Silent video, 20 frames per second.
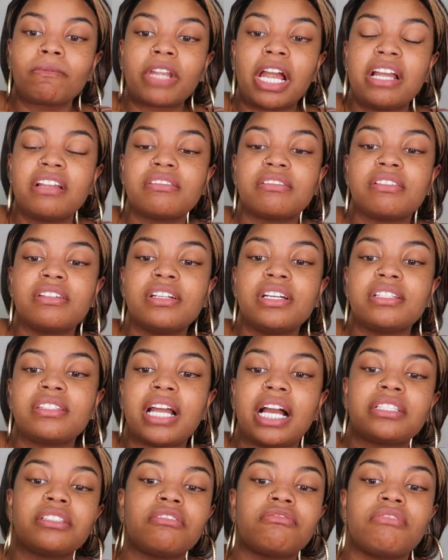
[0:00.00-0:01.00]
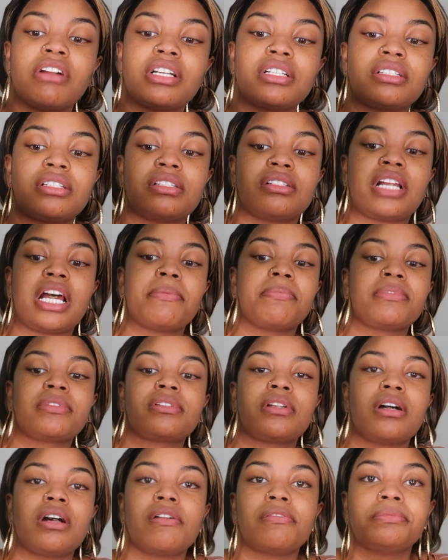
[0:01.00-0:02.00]
it's good not to rush this type of
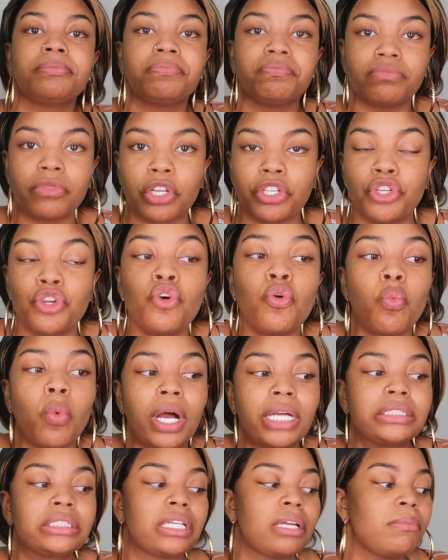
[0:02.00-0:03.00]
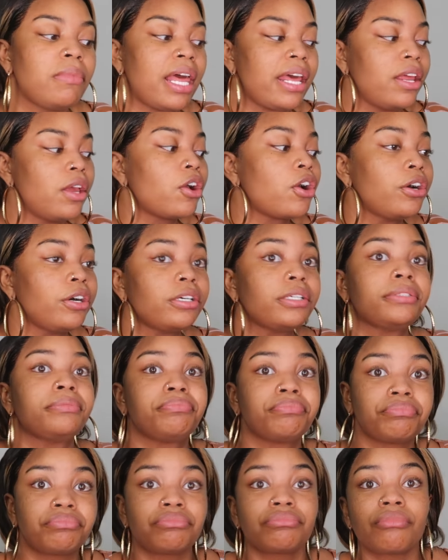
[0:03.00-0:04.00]
stuff. You want to let it cook
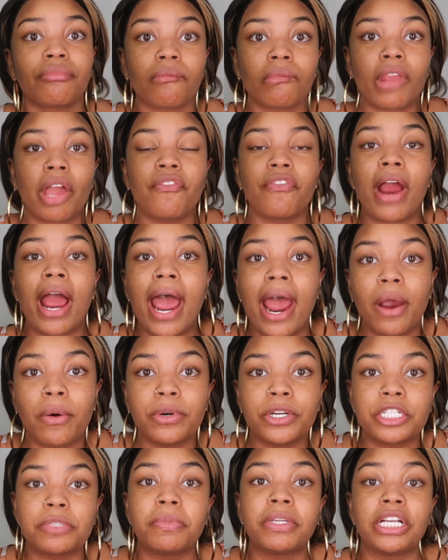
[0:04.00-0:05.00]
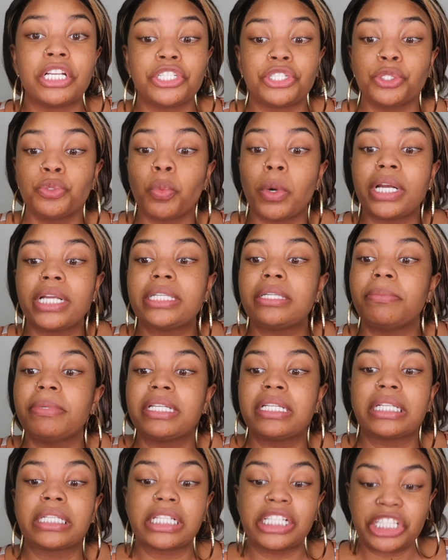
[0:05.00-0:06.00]
for hours because you want it to be
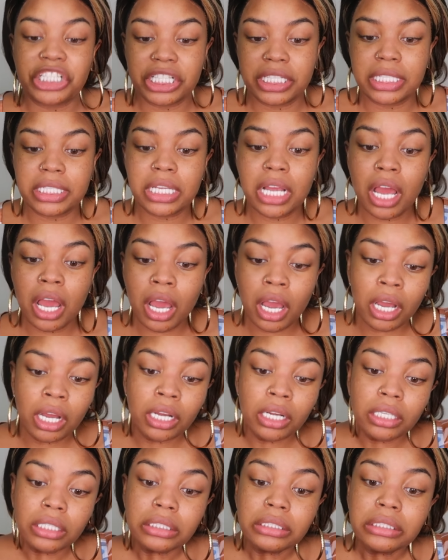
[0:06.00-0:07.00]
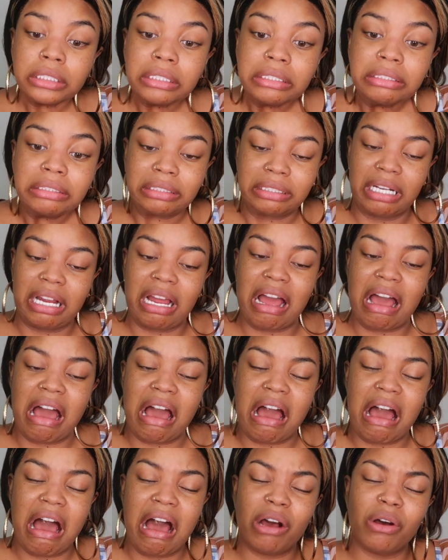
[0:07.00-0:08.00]
delicious.
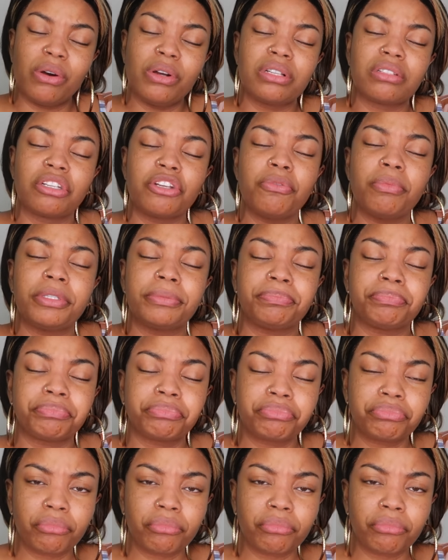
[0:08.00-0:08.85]
Oh, excuse me.